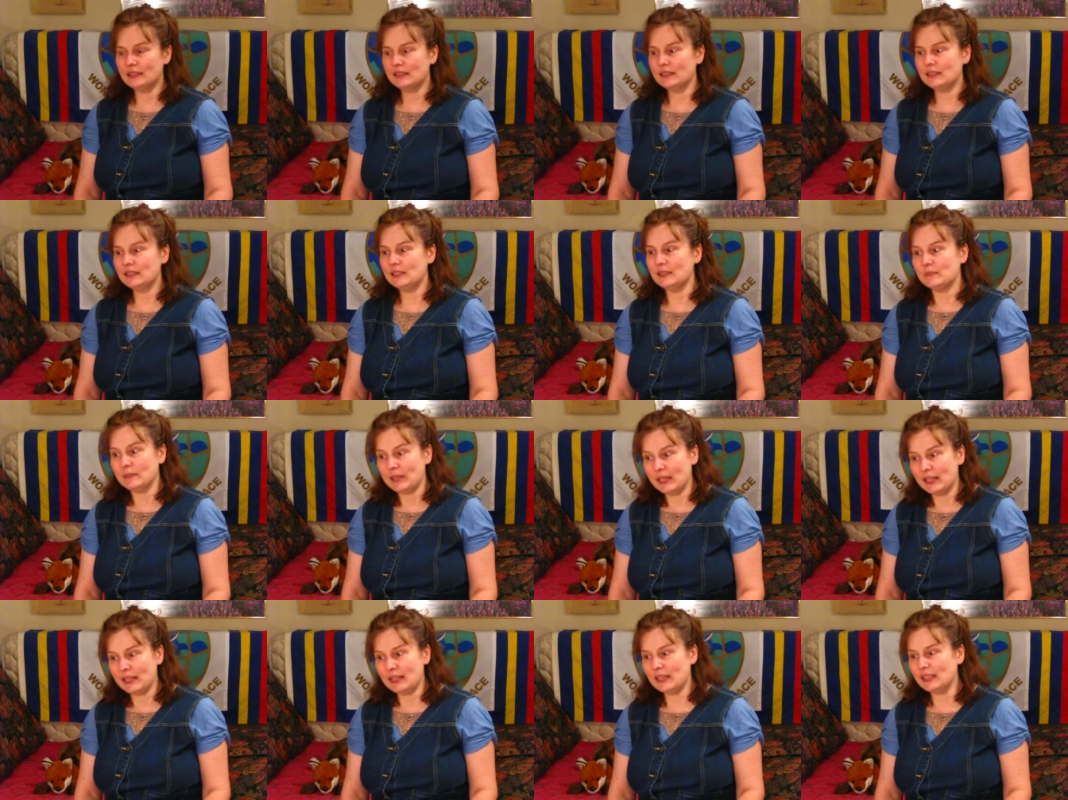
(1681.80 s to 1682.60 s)
To
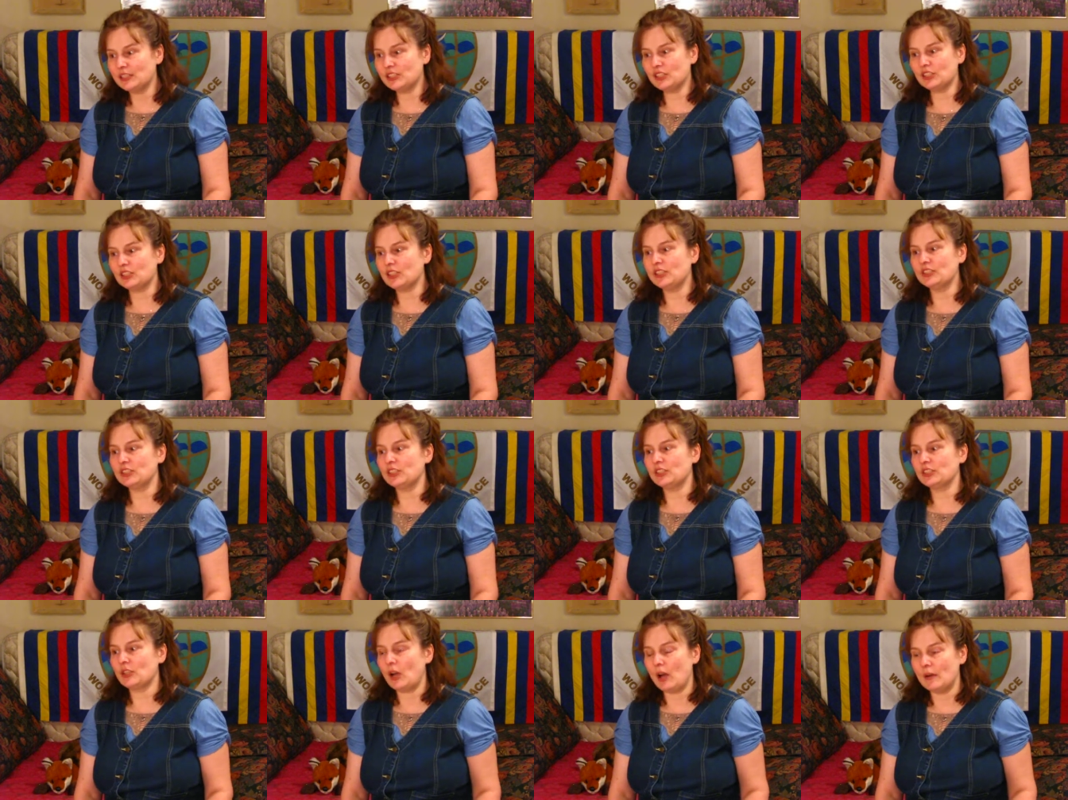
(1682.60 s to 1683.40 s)
me, it's
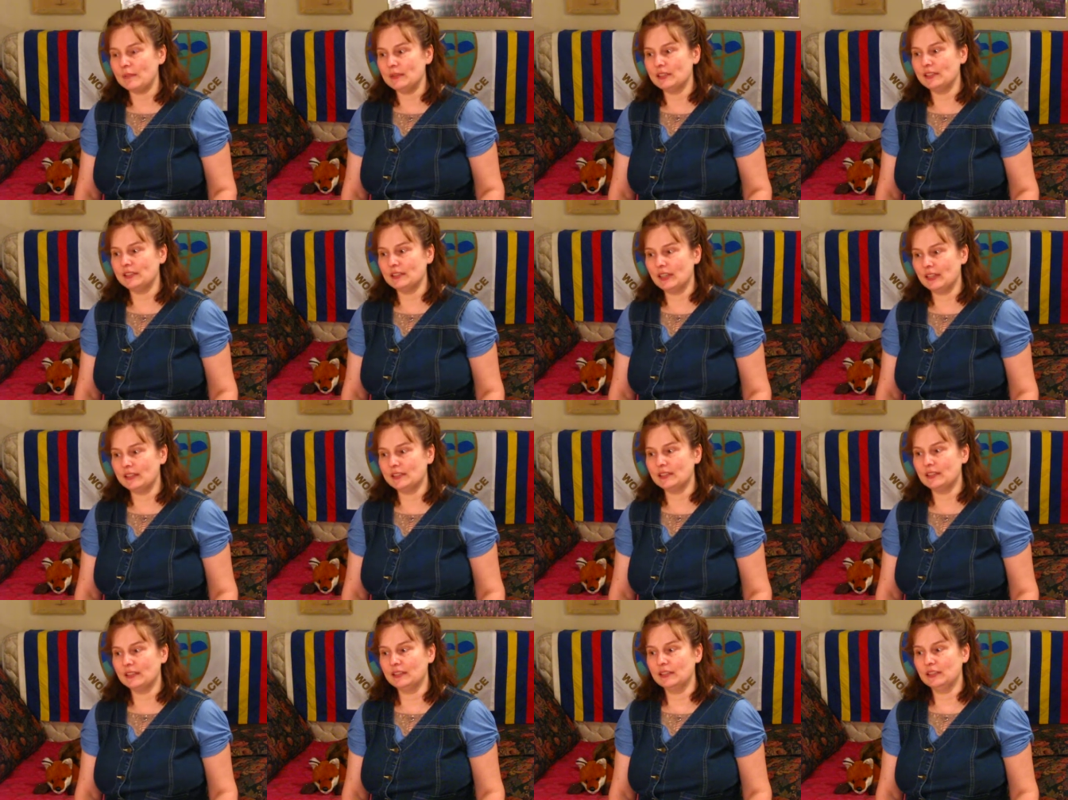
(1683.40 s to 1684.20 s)
just common sense
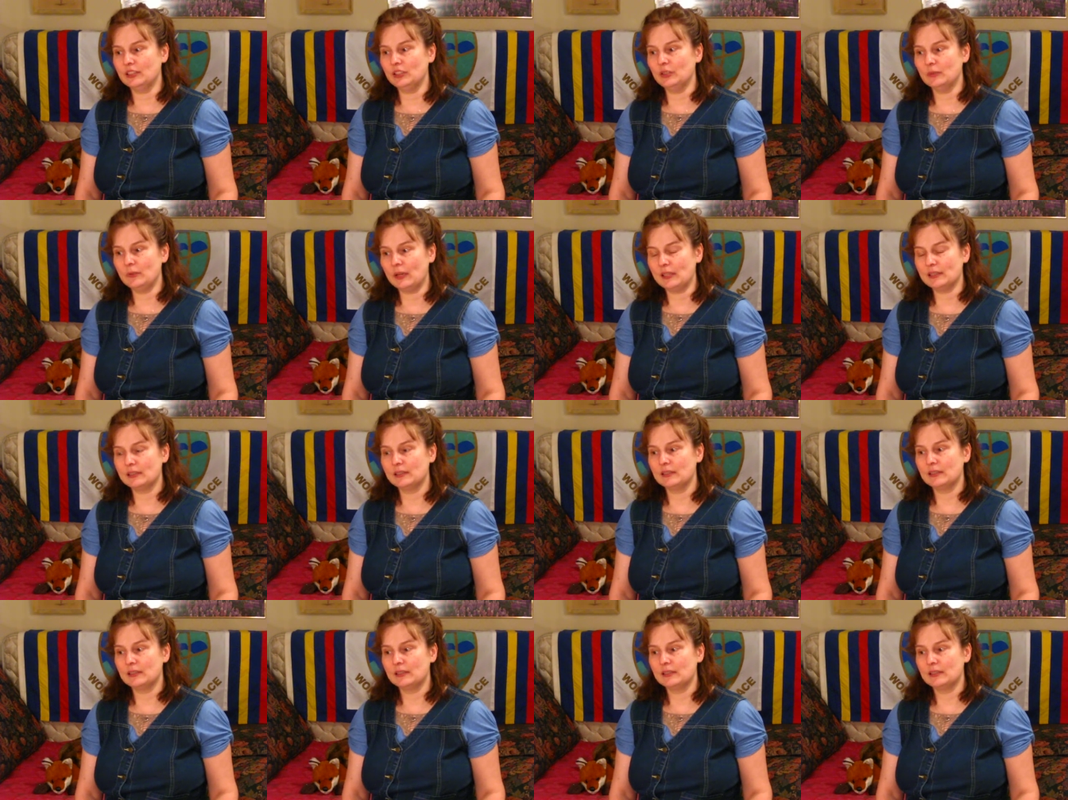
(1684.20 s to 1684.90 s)
that the U.S.